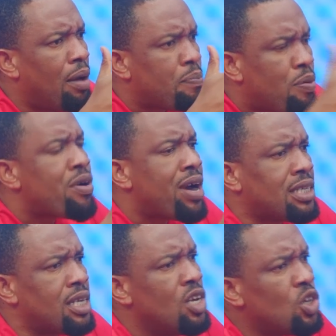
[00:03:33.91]

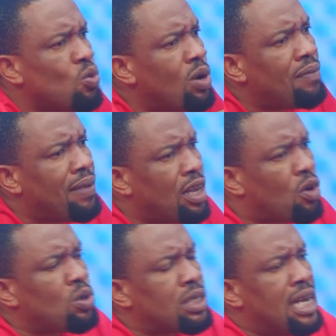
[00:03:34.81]
progress to whatever the
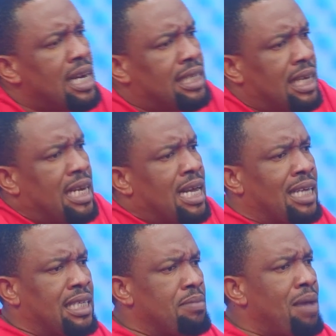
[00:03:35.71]
coach and the technical
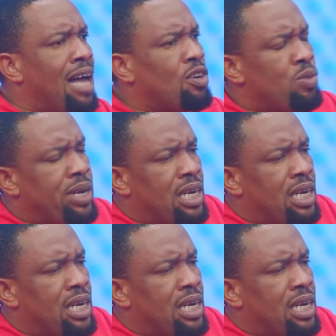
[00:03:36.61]
team are doing.